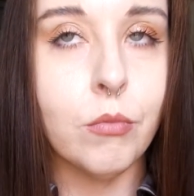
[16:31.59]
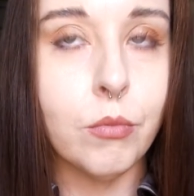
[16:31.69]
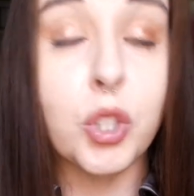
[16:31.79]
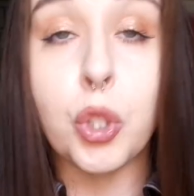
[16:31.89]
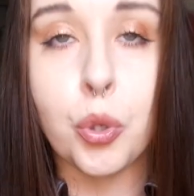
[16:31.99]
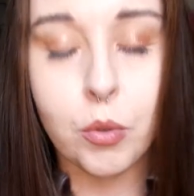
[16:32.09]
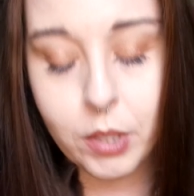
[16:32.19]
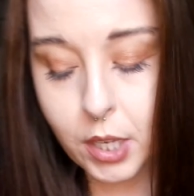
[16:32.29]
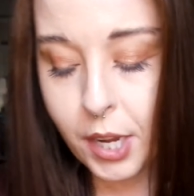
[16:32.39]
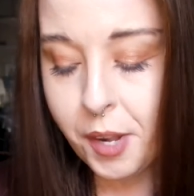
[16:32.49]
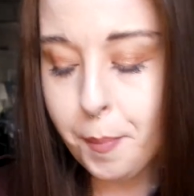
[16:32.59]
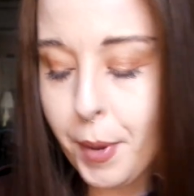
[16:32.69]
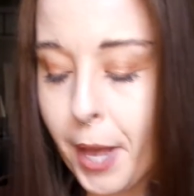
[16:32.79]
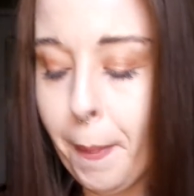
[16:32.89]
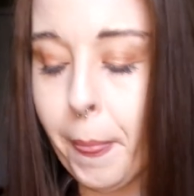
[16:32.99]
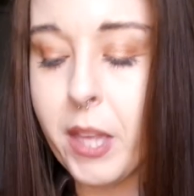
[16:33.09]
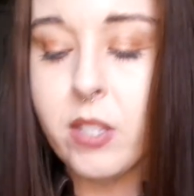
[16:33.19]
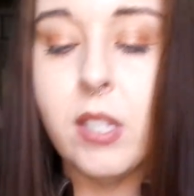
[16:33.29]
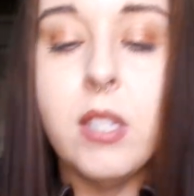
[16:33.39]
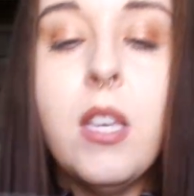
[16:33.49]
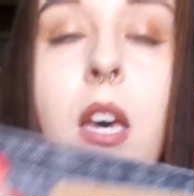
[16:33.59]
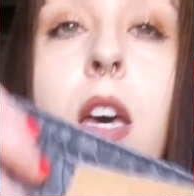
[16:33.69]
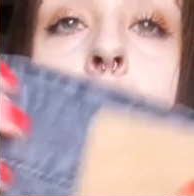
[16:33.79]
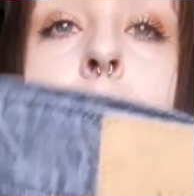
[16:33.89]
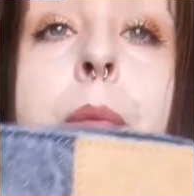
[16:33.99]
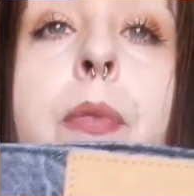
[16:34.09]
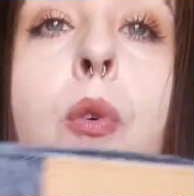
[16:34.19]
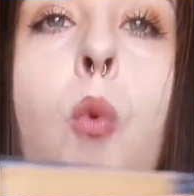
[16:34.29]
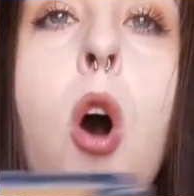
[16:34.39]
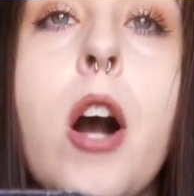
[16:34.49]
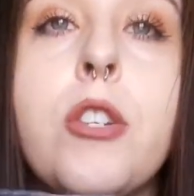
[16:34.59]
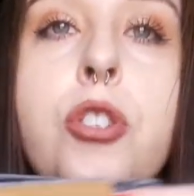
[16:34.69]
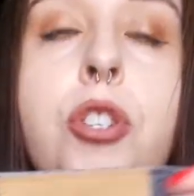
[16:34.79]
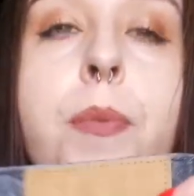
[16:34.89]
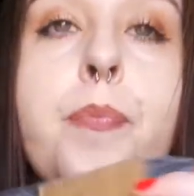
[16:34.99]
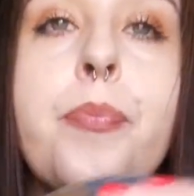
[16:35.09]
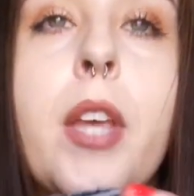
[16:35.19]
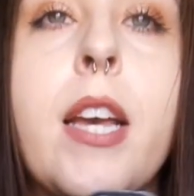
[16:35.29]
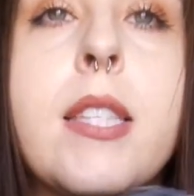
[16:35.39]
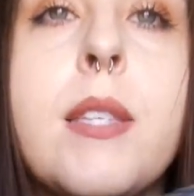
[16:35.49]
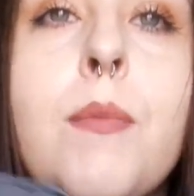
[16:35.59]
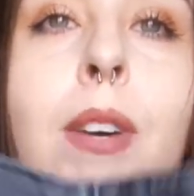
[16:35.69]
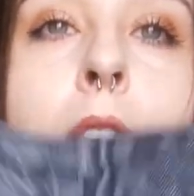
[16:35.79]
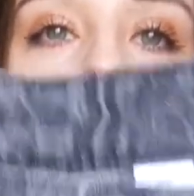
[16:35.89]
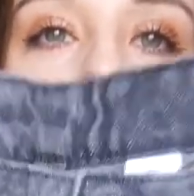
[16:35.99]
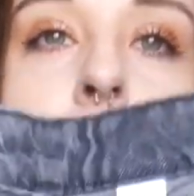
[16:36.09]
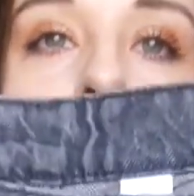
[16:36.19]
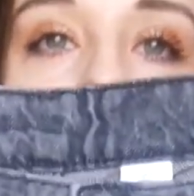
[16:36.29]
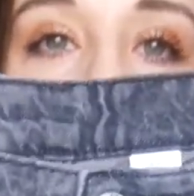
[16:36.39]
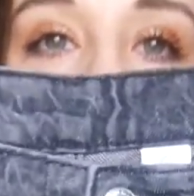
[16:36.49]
soon. But this is the wash. It's kind of this like